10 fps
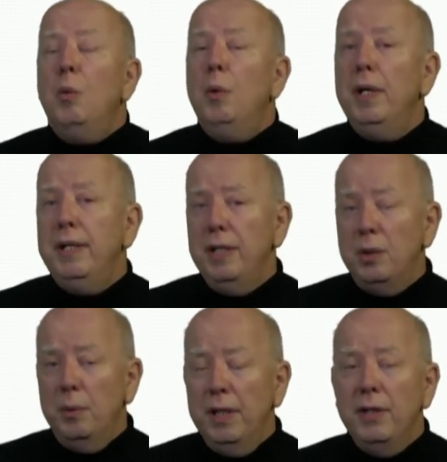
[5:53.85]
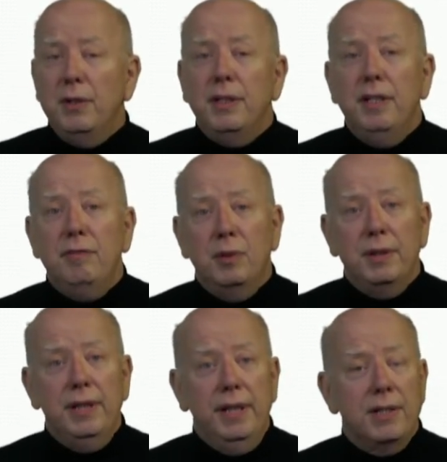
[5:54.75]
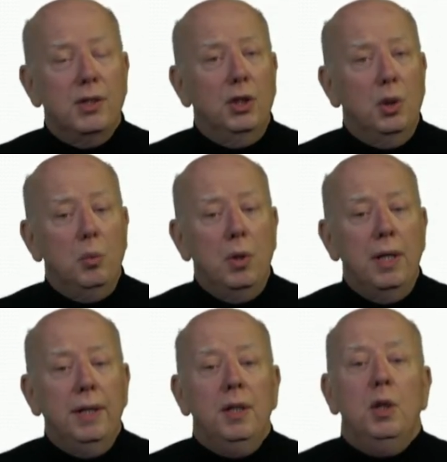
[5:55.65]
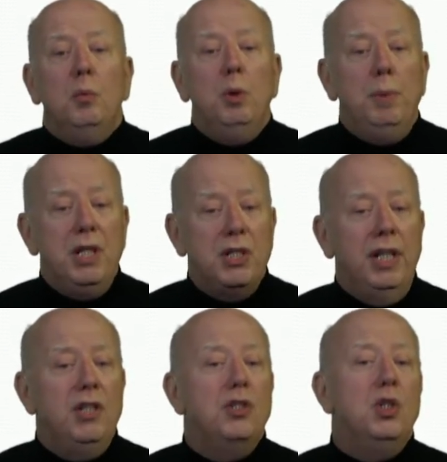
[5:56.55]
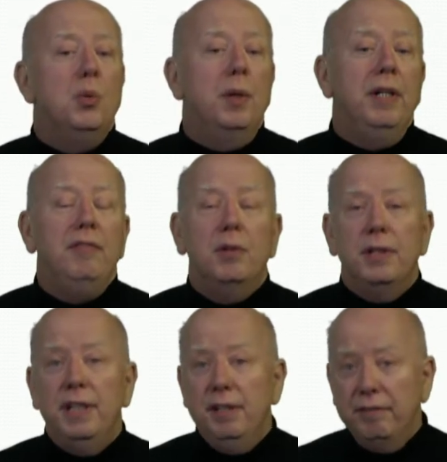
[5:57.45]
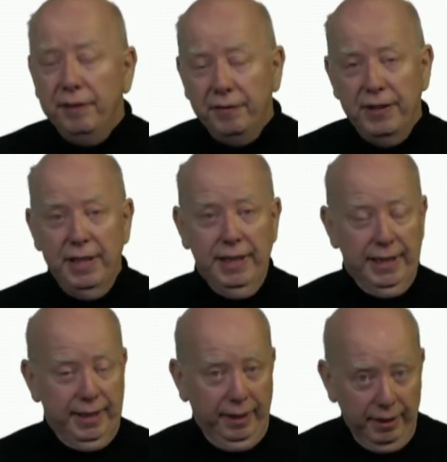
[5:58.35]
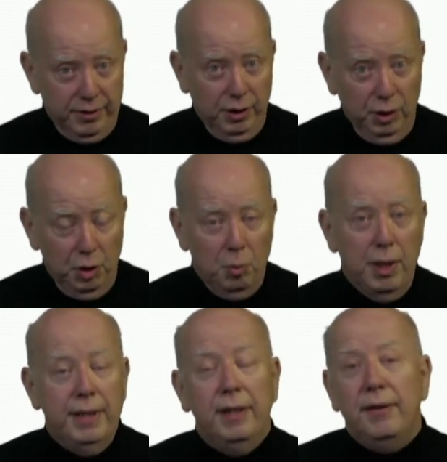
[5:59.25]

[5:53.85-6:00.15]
where the 2013-14 SLO1 would be changed to 2014-15 SLO1.